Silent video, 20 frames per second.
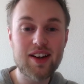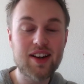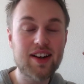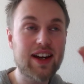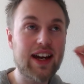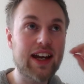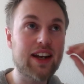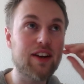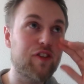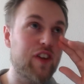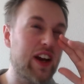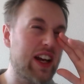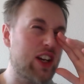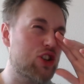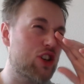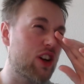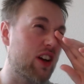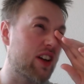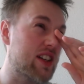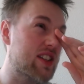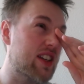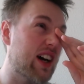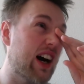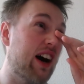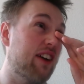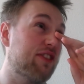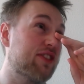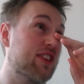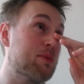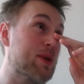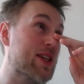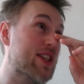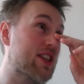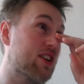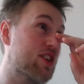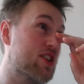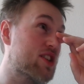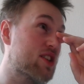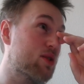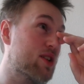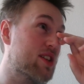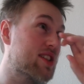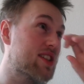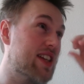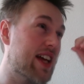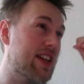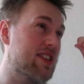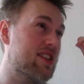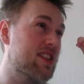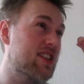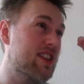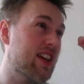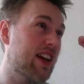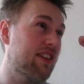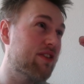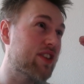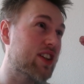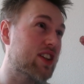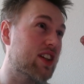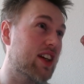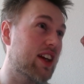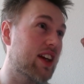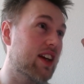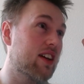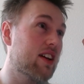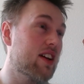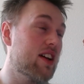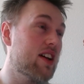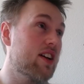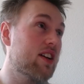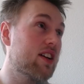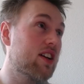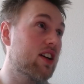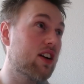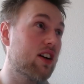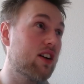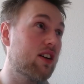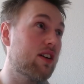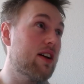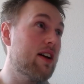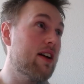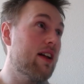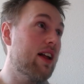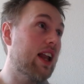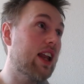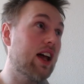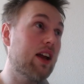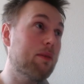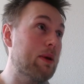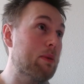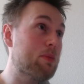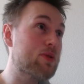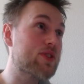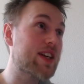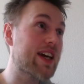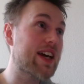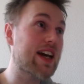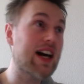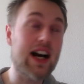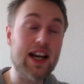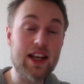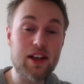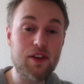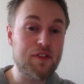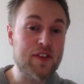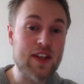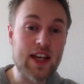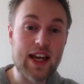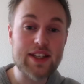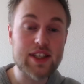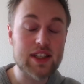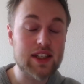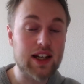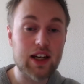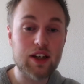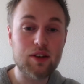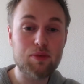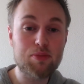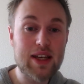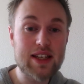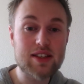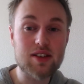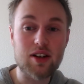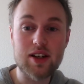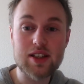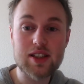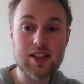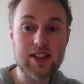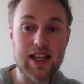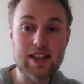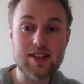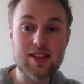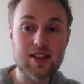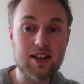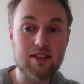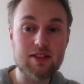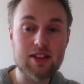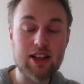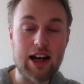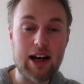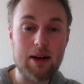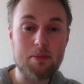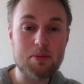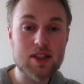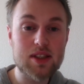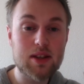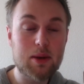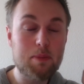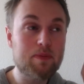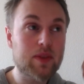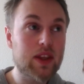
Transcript: And affection is often misunderstood as sensitivity. You know, a lot of people say INFJs and INFPs are sensitive types.